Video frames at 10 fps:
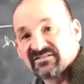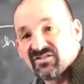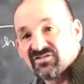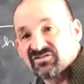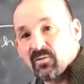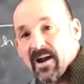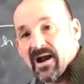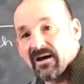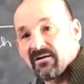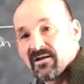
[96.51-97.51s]
of the
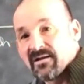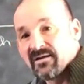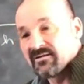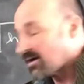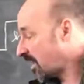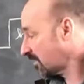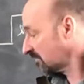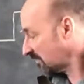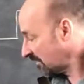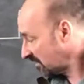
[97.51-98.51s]
square, right?
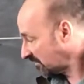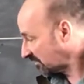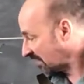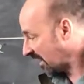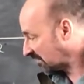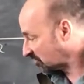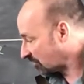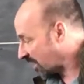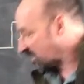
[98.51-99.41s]
This is h right